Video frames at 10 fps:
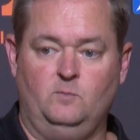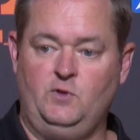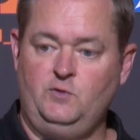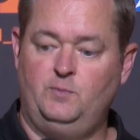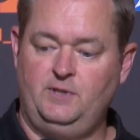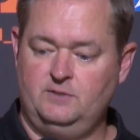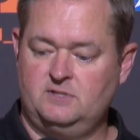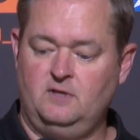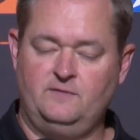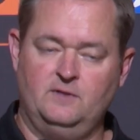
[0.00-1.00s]
When you put
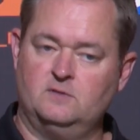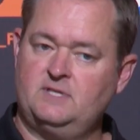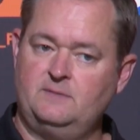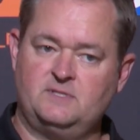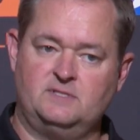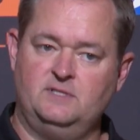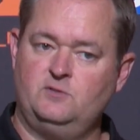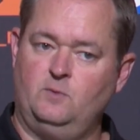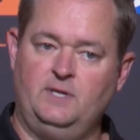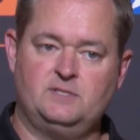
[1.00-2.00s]
yourself in those types of
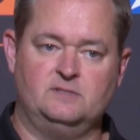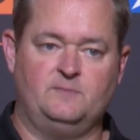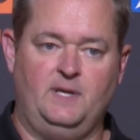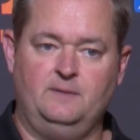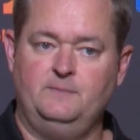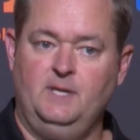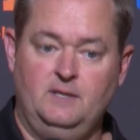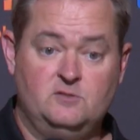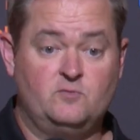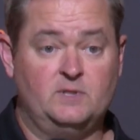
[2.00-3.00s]
situations, man,
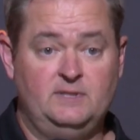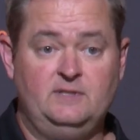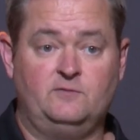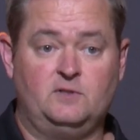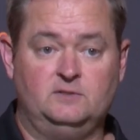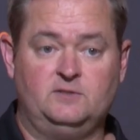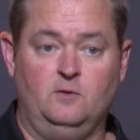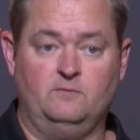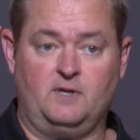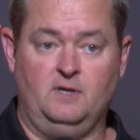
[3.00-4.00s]
it's really difficult to
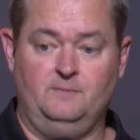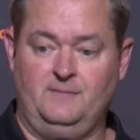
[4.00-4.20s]
overcome.